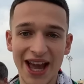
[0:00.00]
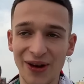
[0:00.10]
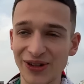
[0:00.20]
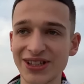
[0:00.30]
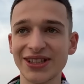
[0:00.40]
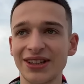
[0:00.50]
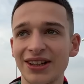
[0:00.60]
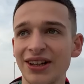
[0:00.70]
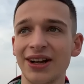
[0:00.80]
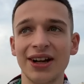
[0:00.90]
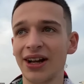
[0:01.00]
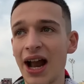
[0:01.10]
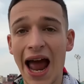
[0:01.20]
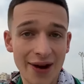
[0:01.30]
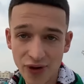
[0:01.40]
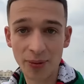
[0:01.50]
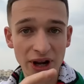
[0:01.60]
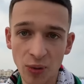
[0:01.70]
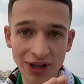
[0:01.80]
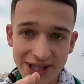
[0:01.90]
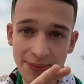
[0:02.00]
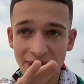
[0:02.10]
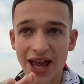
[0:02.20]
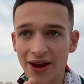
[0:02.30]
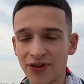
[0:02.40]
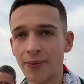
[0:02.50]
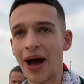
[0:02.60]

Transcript: else. Everybody wants to be here for the